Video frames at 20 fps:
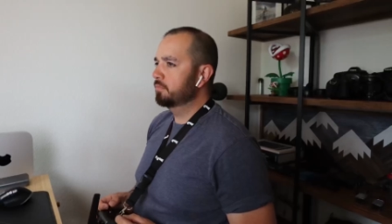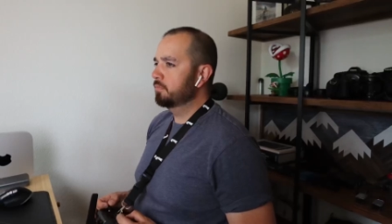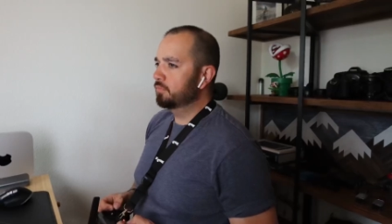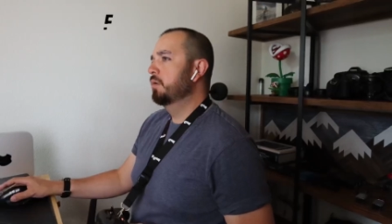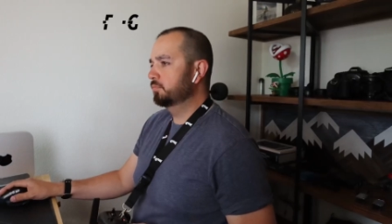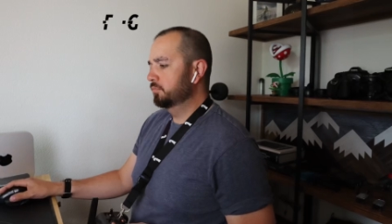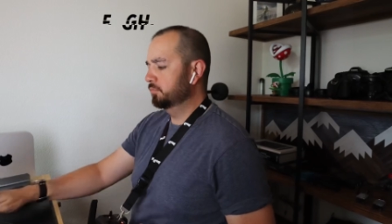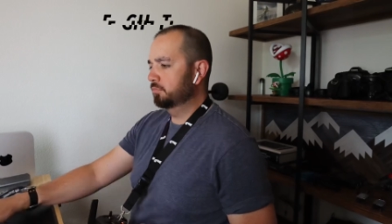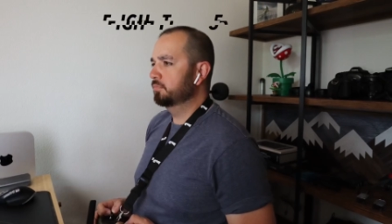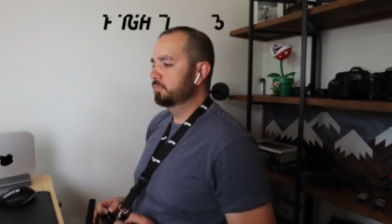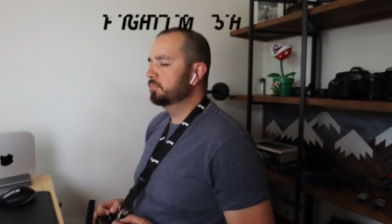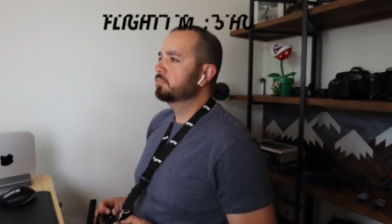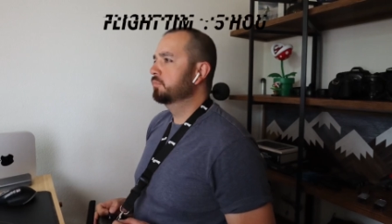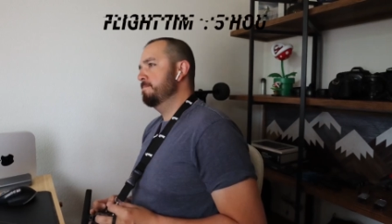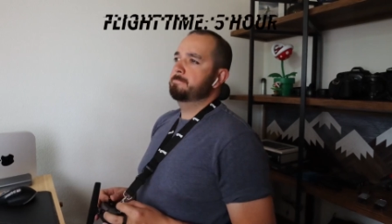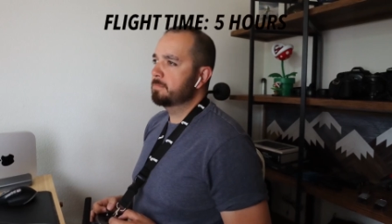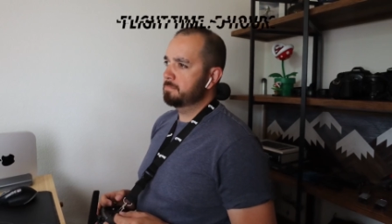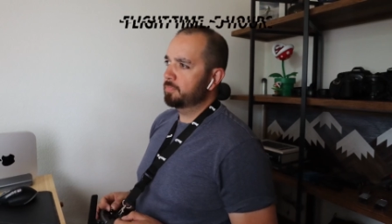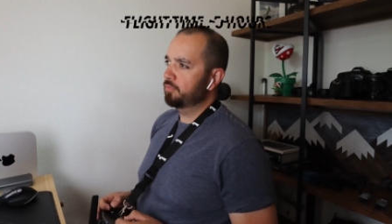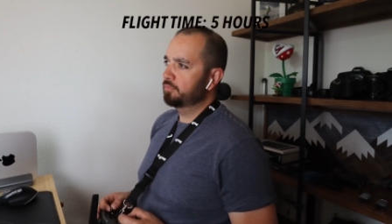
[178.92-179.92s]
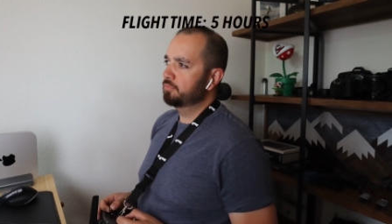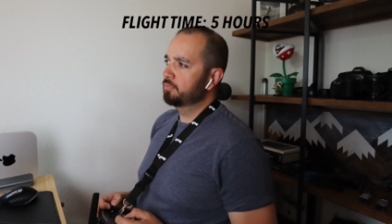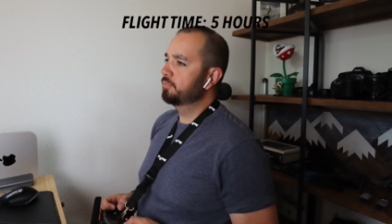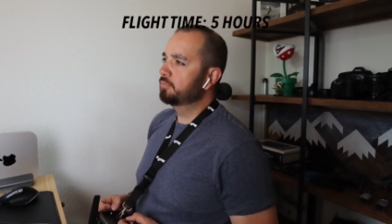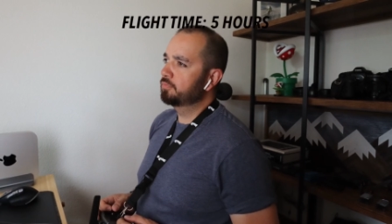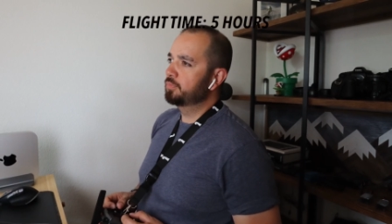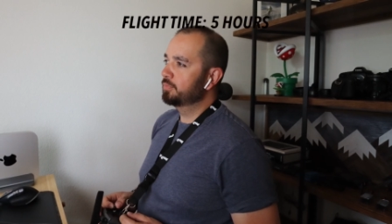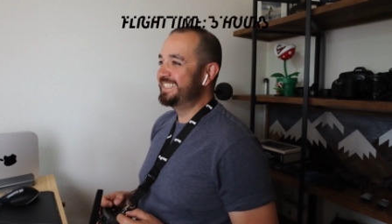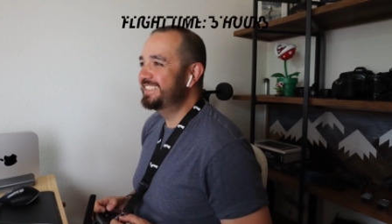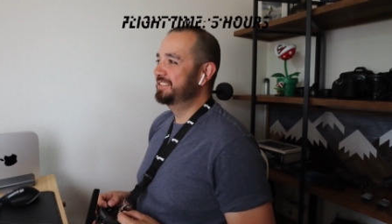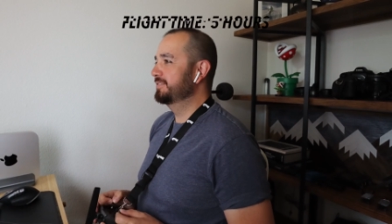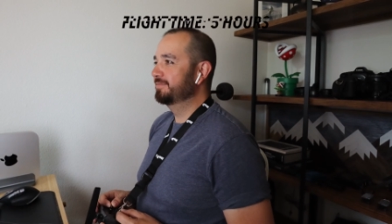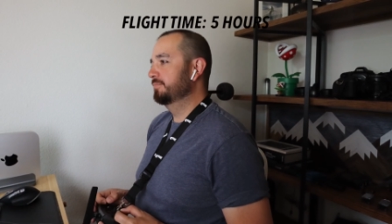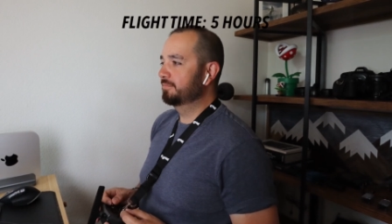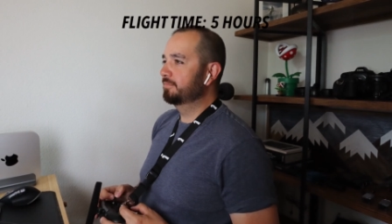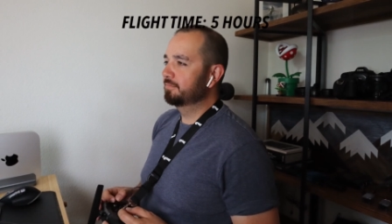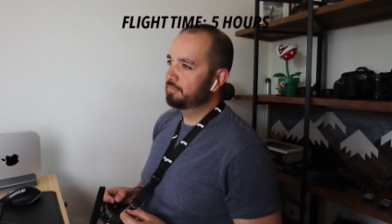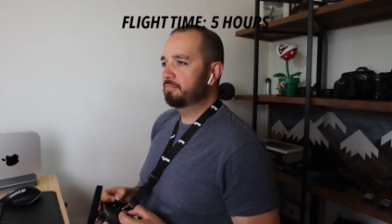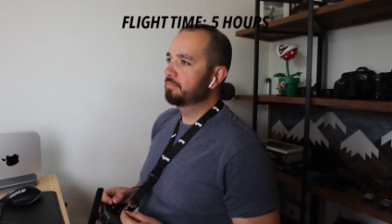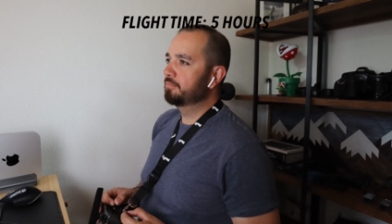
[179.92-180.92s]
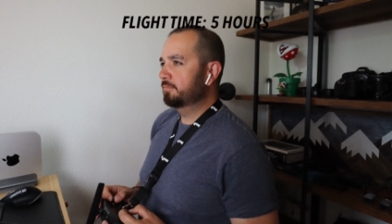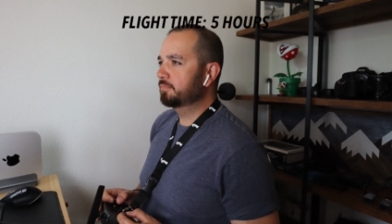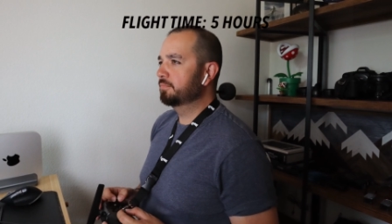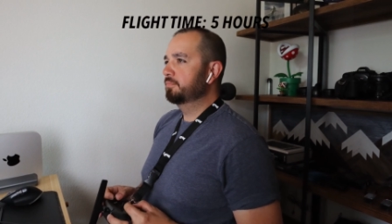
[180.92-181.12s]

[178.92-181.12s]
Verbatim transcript: I was flying on the simulator when I could.